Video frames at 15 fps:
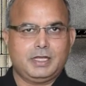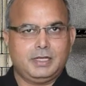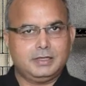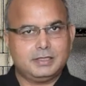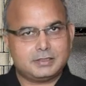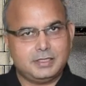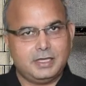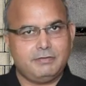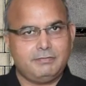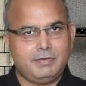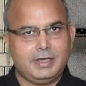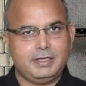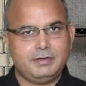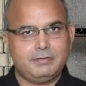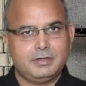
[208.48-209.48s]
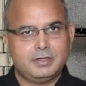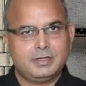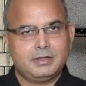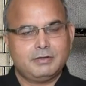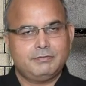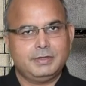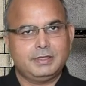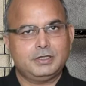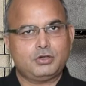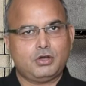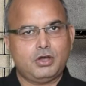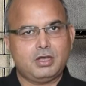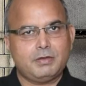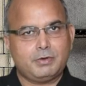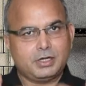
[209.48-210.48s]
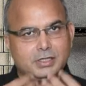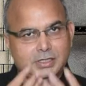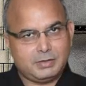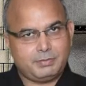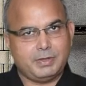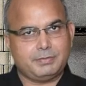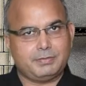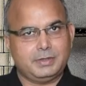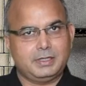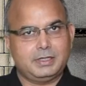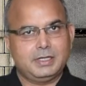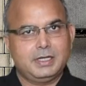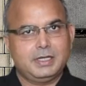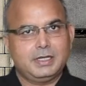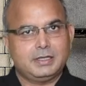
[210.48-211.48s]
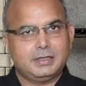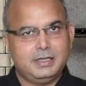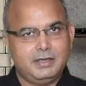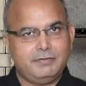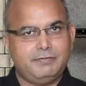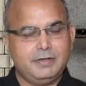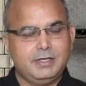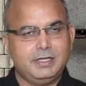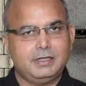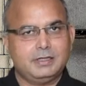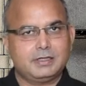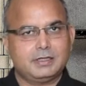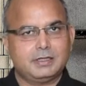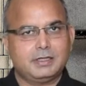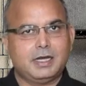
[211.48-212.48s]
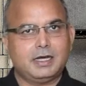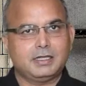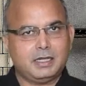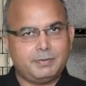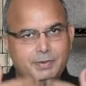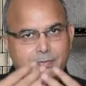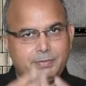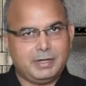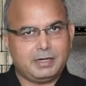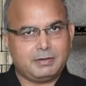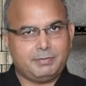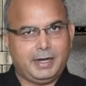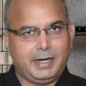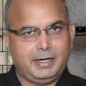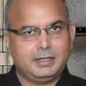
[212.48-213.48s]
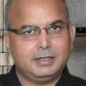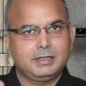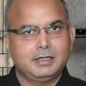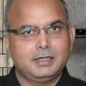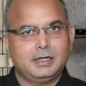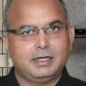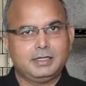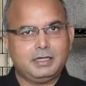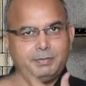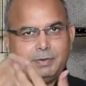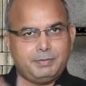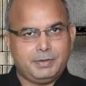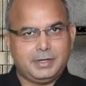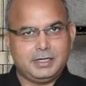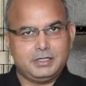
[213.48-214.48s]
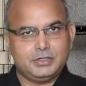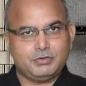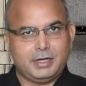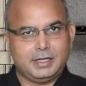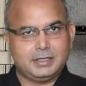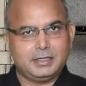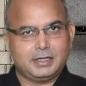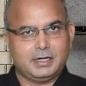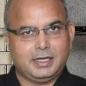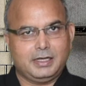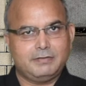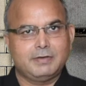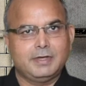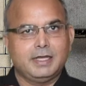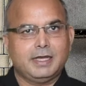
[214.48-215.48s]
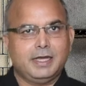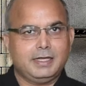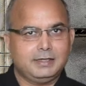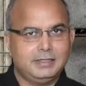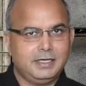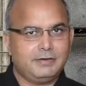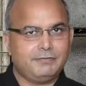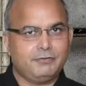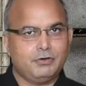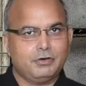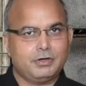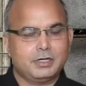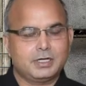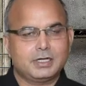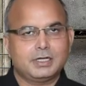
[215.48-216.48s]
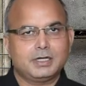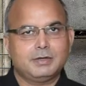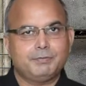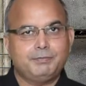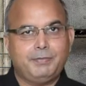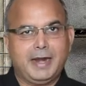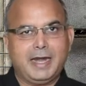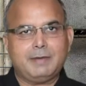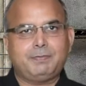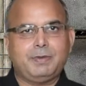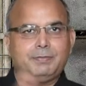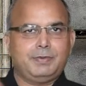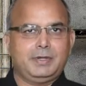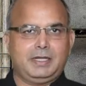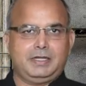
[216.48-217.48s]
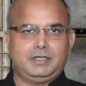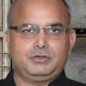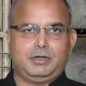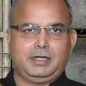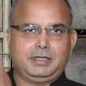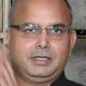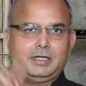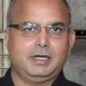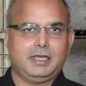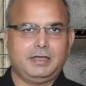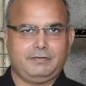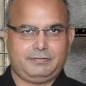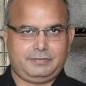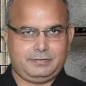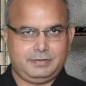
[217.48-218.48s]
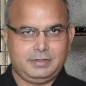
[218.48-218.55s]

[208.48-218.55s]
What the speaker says: In the same way, when they talk about other people, they feel other people are bad. Other people are enjoying their life and therefore bad people are enjoying their life.